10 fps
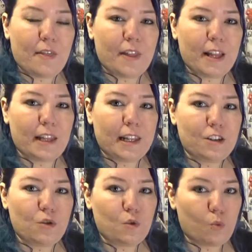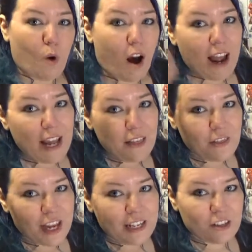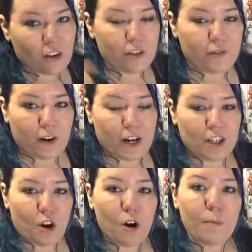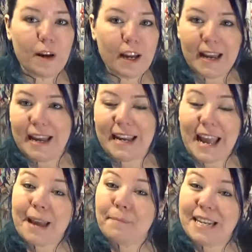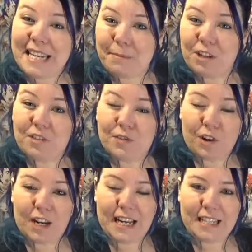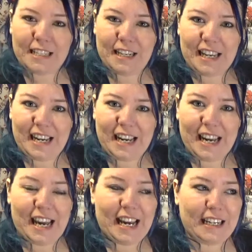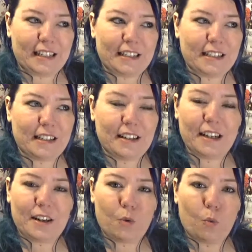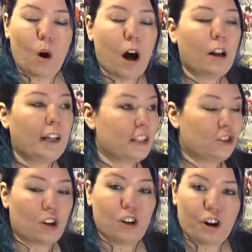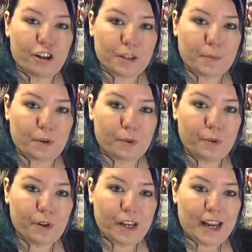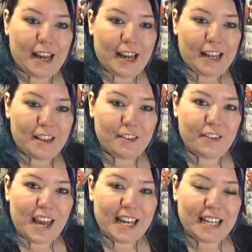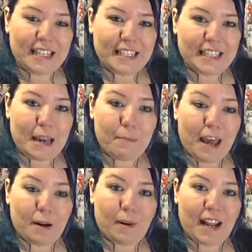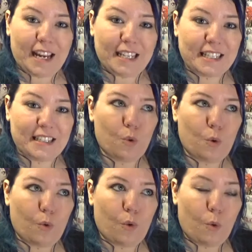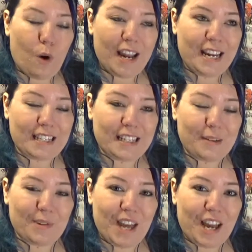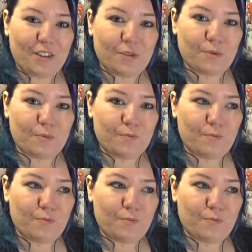The little wire that is on the very top can be damaged very easily, and while it's not noticeable, they can snap out of place quite easily without you